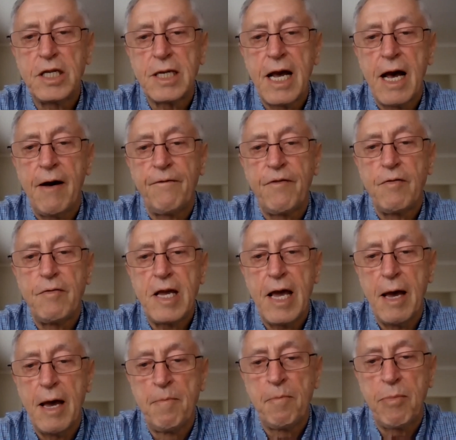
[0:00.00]
sound from the
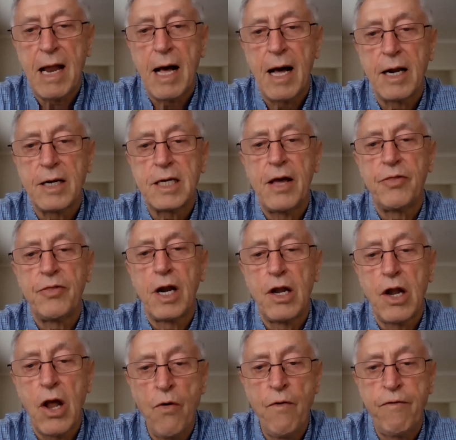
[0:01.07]
implant and the
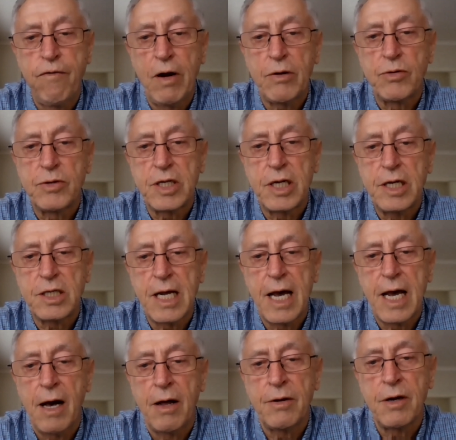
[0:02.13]
low frequency
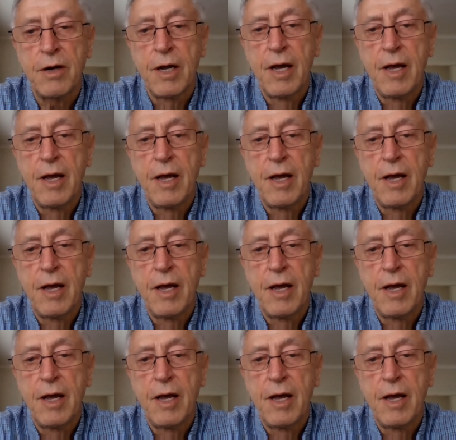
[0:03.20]
sound